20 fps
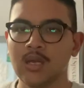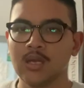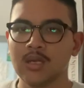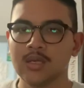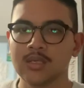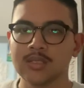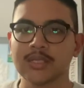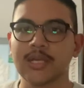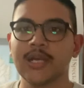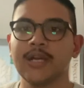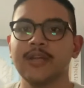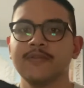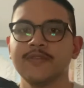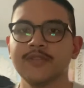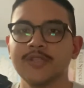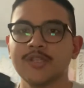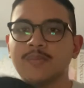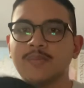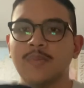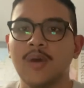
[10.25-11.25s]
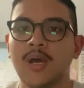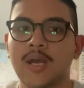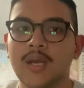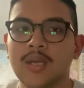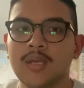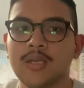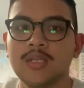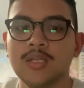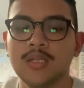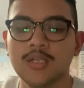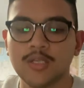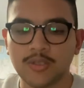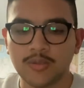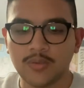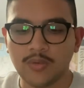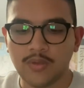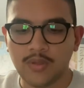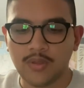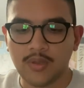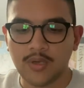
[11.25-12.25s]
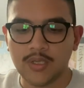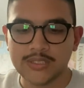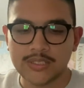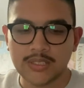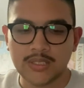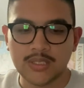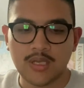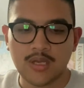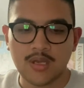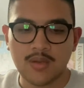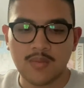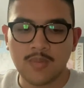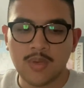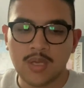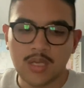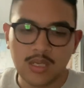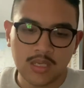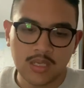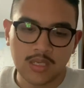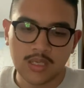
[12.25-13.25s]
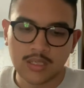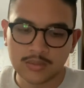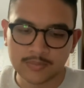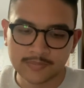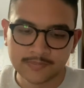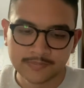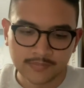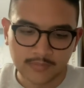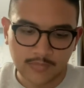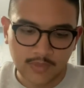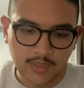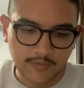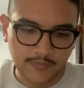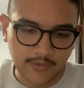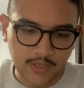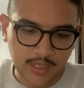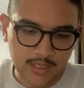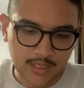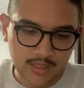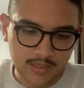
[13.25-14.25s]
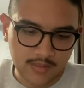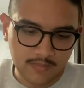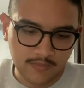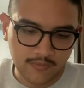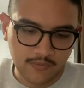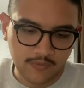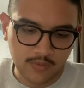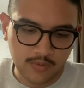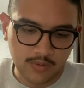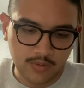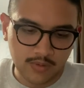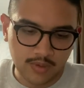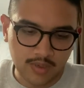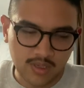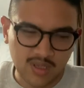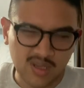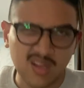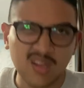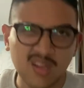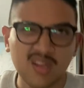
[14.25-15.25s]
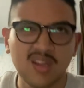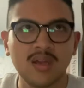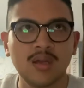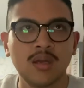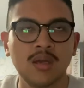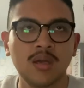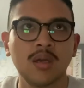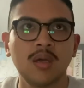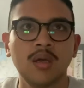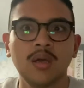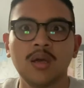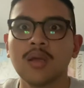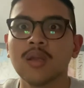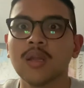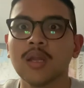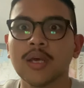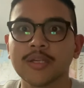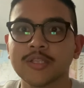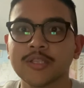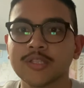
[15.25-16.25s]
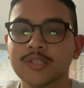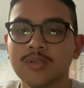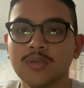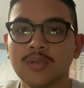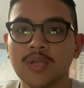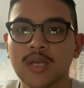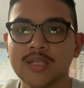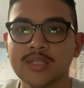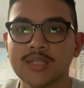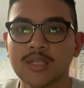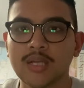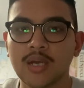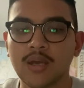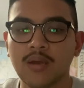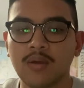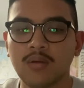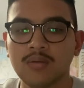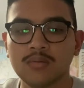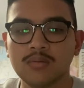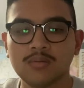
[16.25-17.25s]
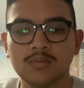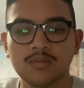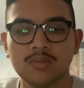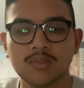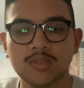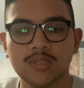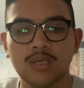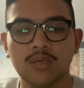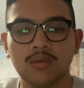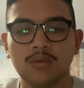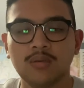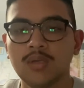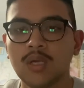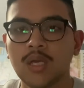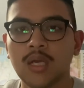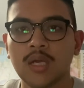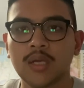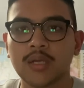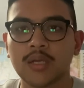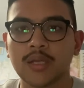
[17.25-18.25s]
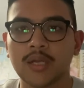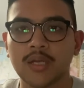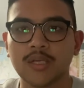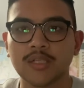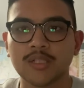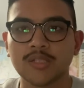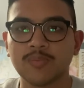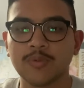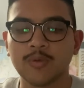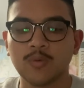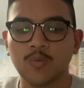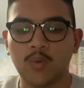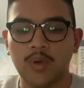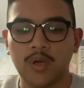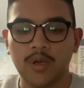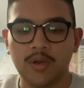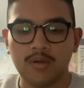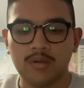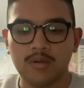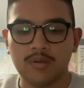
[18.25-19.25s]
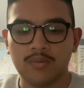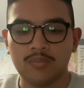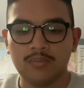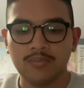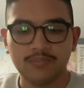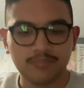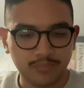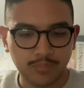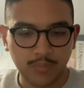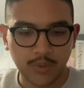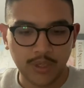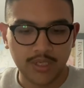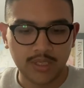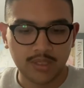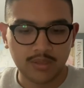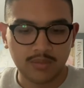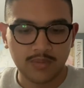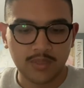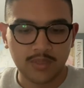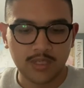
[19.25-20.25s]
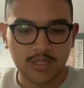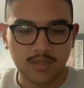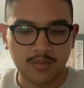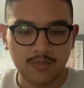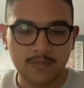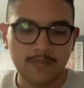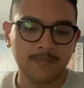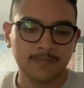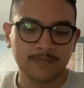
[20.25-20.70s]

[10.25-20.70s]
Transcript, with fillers: It's kind of just my initial thoughts on them. I've had them for uh, like two days now, so kind of just been wearing them, breaking them in.